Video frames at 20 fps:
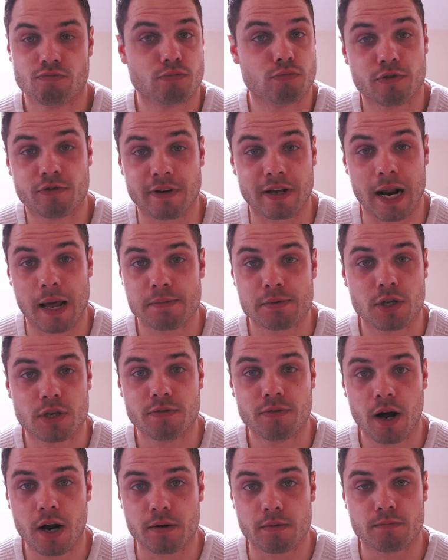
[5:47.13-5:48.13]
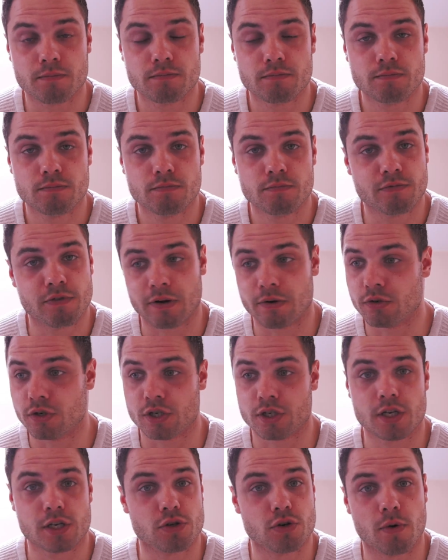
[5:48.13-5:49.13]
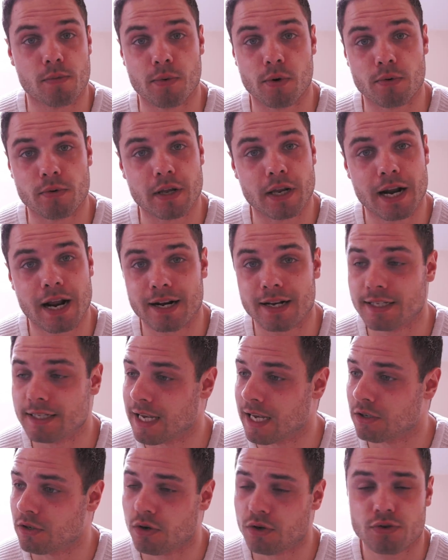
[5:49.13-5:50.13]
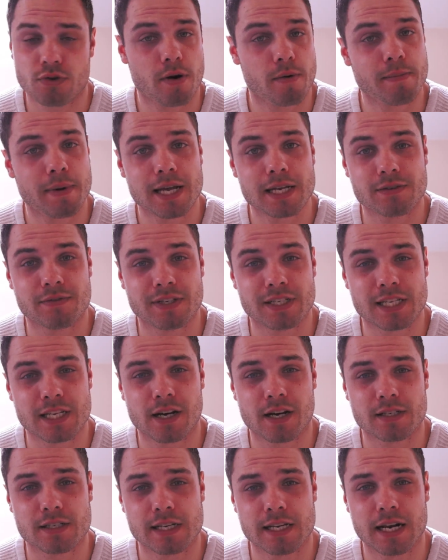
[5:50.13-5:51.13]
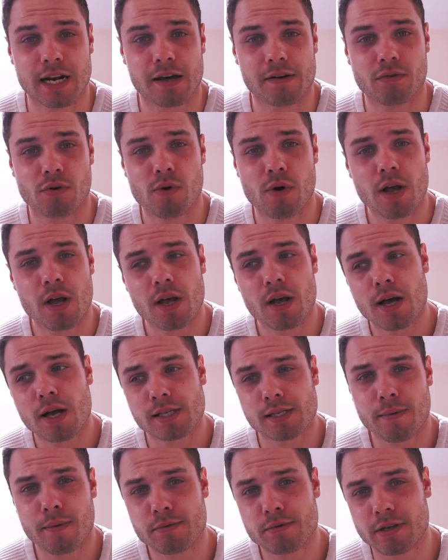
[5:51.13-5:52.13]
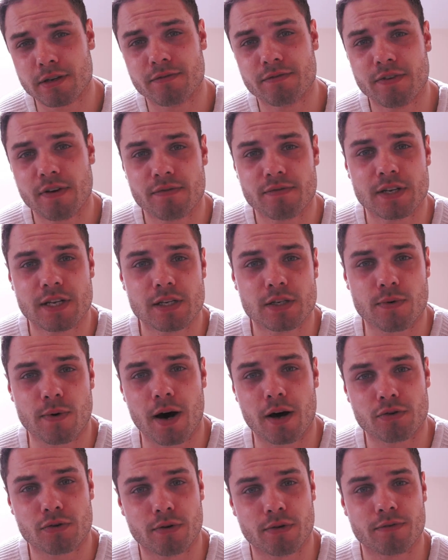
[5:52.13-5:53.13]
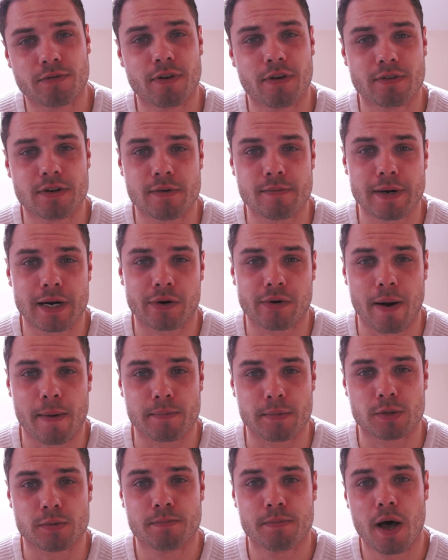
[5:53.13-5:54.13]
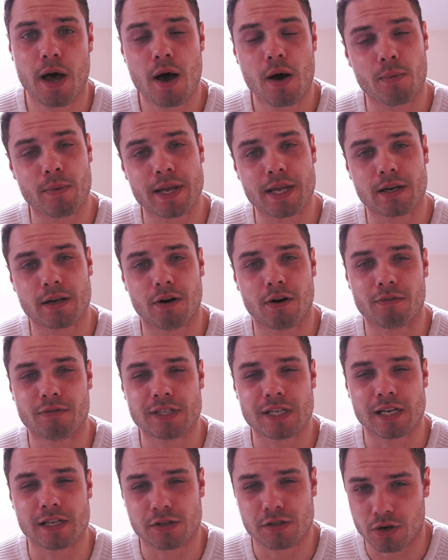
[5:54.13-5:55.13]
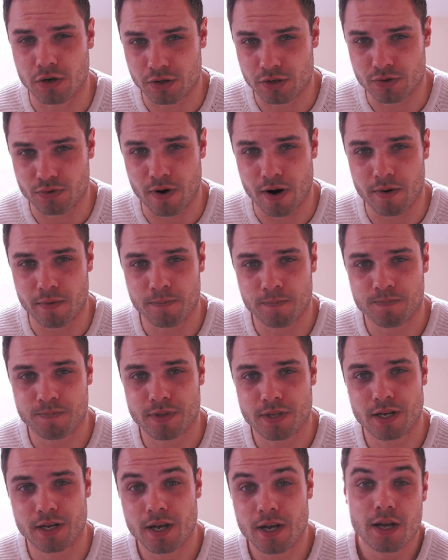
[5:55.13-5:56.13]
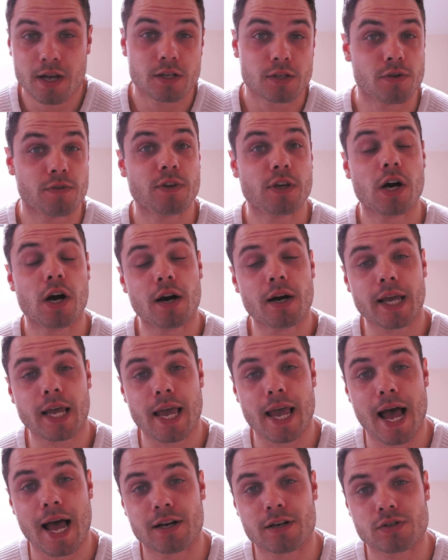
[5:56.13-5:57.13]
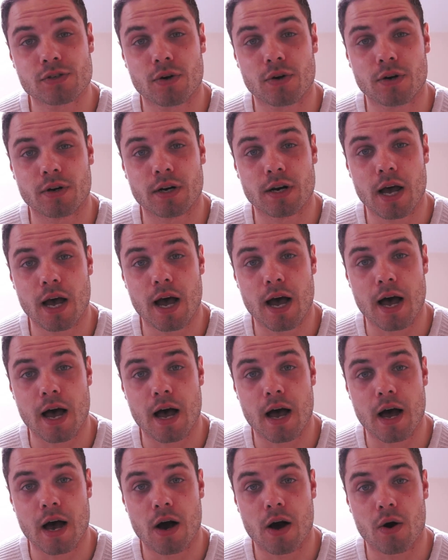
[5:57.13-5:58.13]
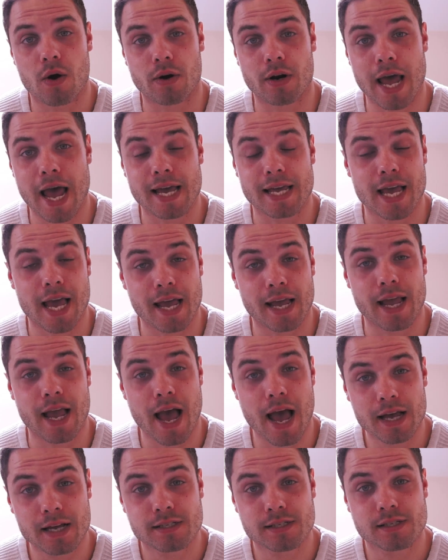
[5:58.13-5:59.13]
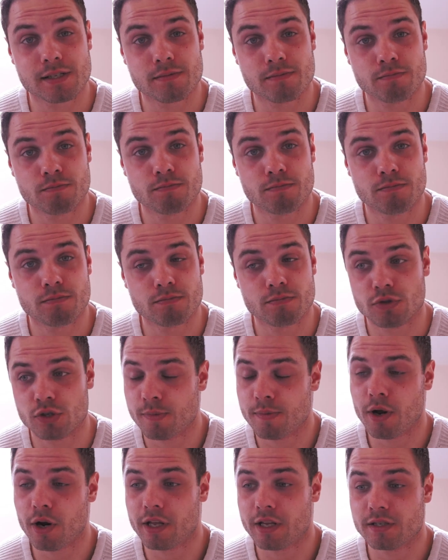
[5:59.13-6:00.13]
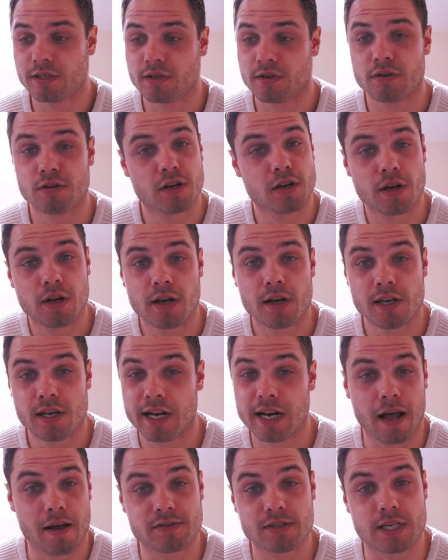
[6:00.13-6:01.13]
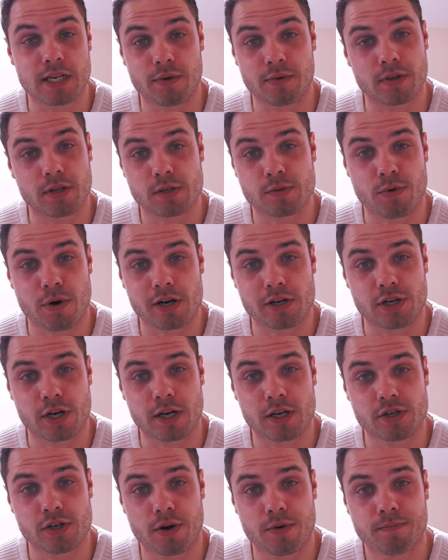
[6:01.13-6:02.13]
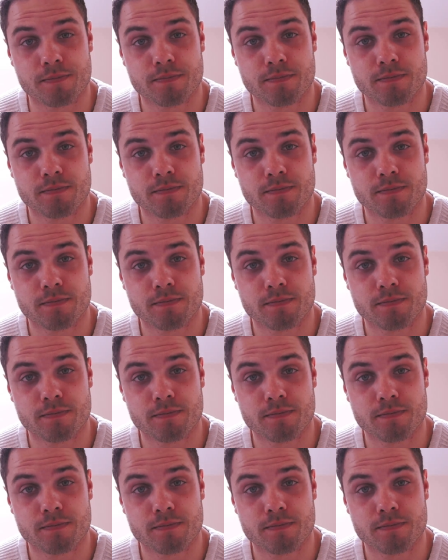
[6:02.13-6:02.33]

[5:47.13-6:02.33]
You feel absolutely fine. Feel just as normal. You'd add a testosterone base at a TRT level, somewhere between 50 to 150 milligrams per week of testosterone. So if you can't get your hands on AAS, to be honest, you're going to have to deal with the suppression issue.